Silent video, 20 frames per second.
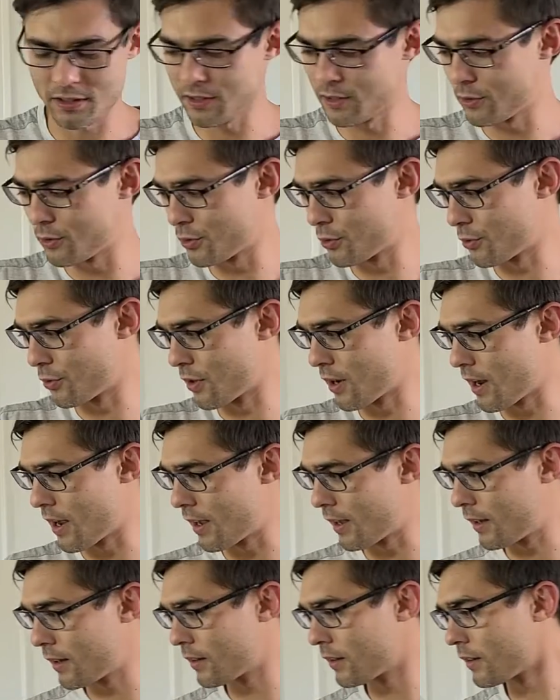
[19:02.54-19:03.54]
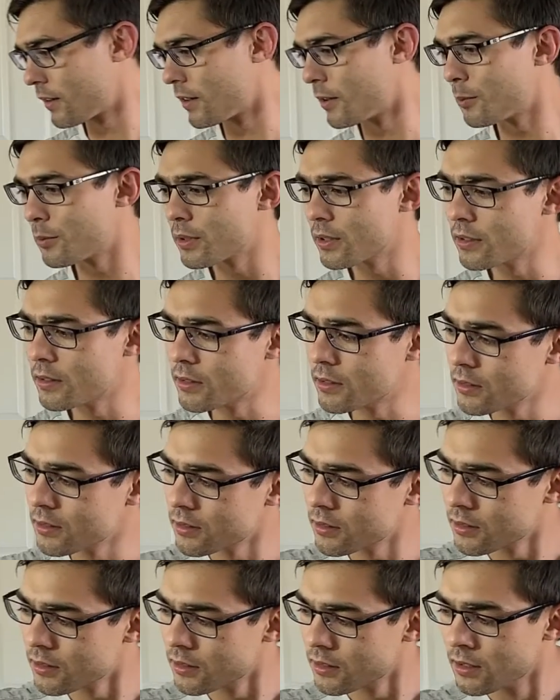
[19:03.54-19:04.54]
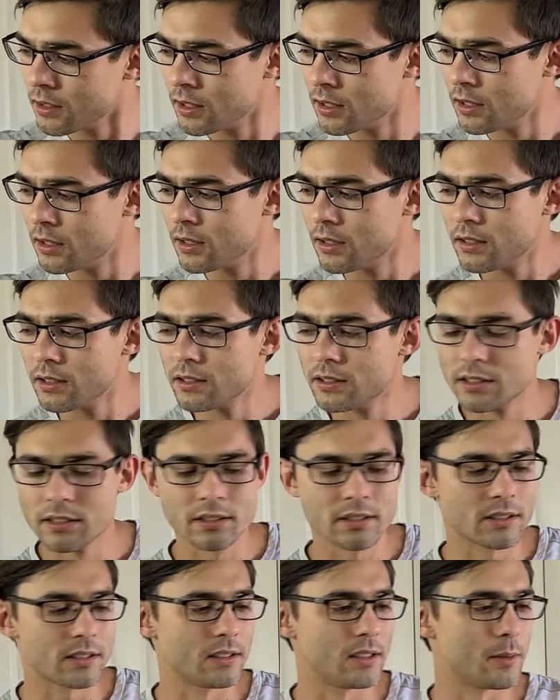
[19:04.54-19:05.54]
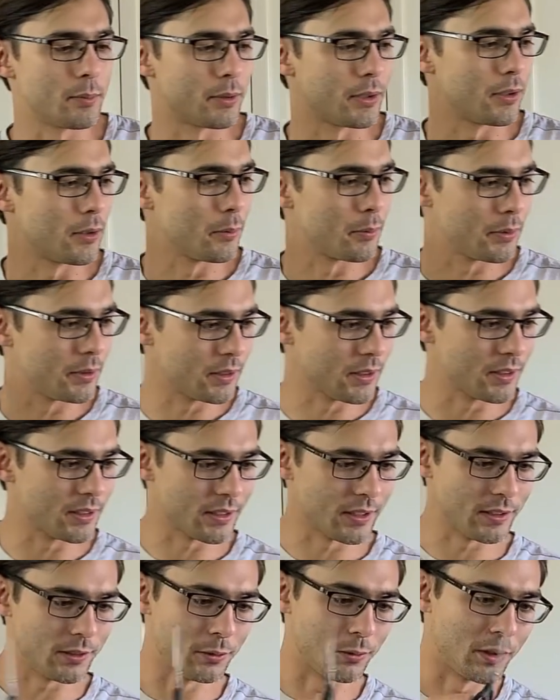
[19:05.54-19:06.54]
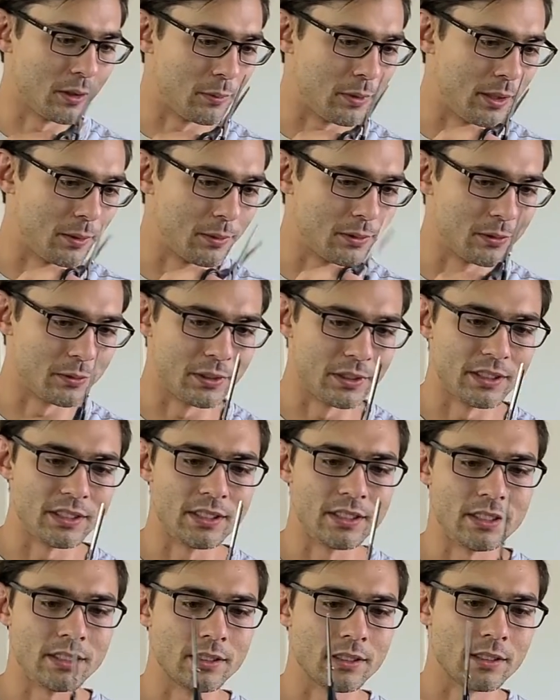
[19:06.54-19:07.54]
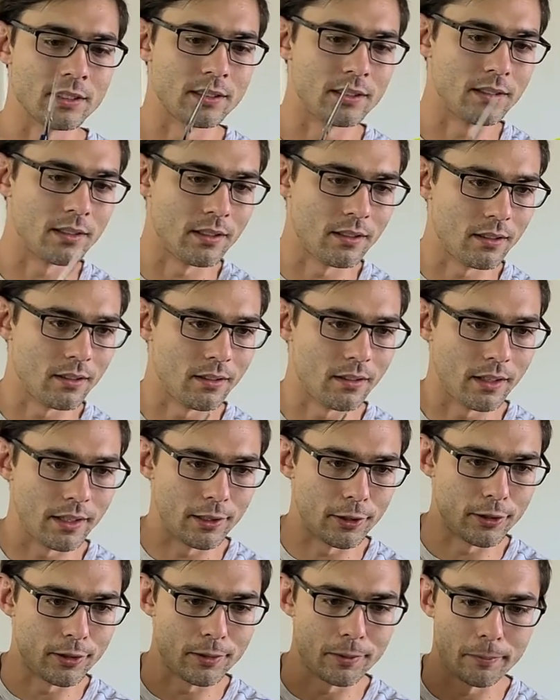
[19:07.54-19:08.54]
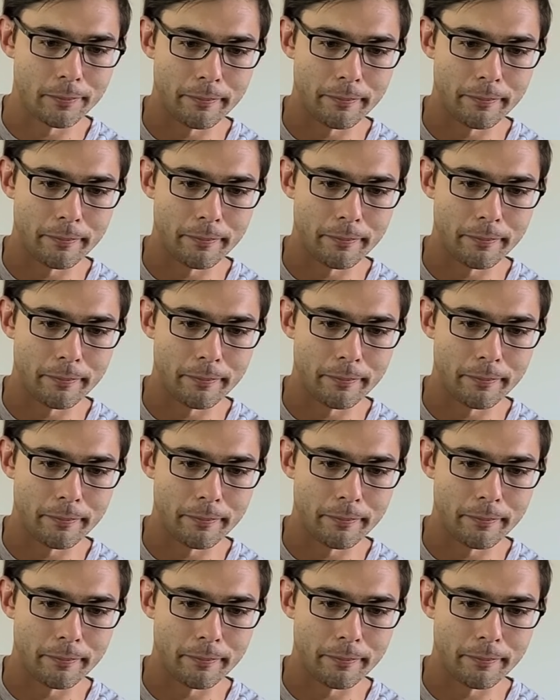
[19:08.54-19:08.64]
a try, and I'm gonna snip it open because I do want to be able to reseal it later.